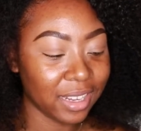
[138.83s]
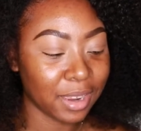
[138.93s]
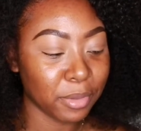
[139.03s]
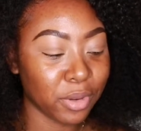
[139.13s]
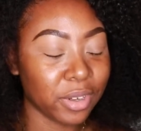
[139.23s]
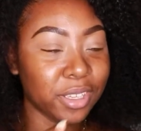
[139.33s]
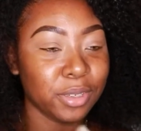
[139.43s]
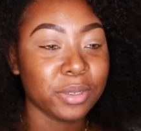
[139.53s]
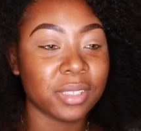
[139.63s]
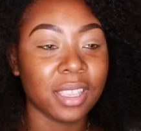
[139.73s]
I'm going to
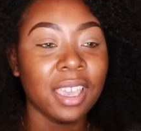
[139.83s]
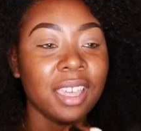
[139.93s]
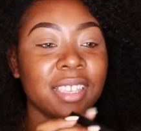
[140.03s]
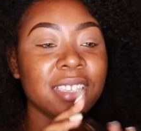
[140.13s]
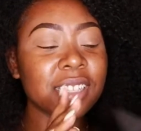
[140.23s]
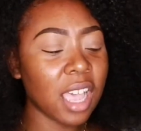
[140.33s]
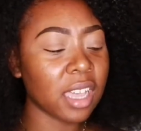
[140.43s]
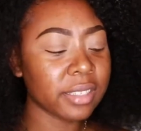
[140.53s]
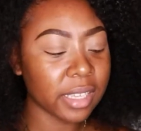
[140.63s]
use, this is honestly,